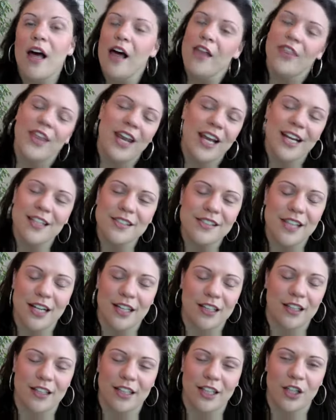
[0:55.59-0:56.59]
then I guess
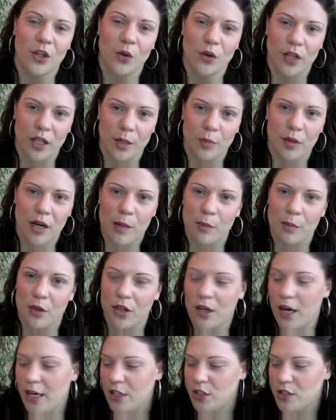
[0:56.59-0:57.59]
technically you don't need a primer.
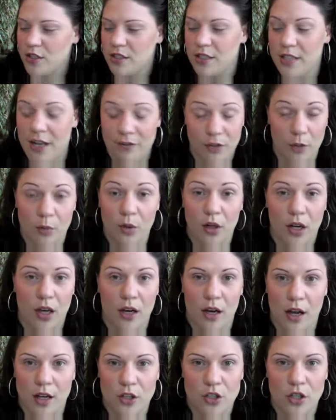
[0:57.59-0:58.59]
I just never put on
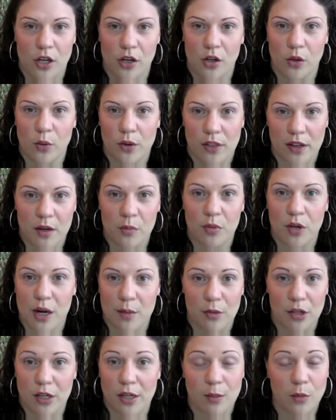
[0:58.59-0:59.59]
eyeshadow without
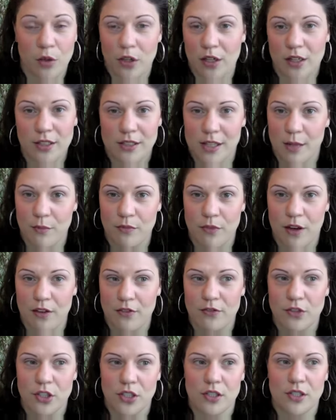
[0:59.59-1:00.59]
primer anymore because
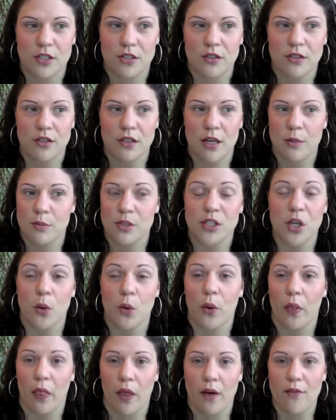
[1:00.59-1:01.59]
I'm so
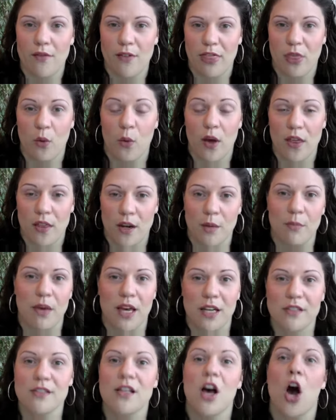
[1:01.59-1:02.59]
in love with the way that it
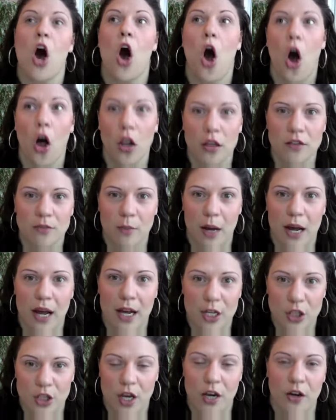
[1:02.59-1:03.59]
makes all of my
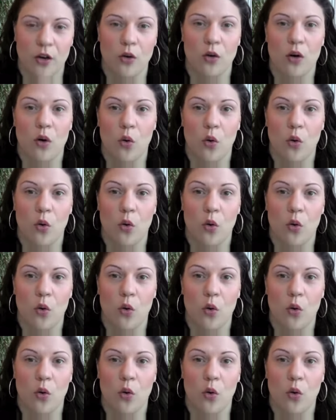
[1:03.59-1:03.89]
eyeshadow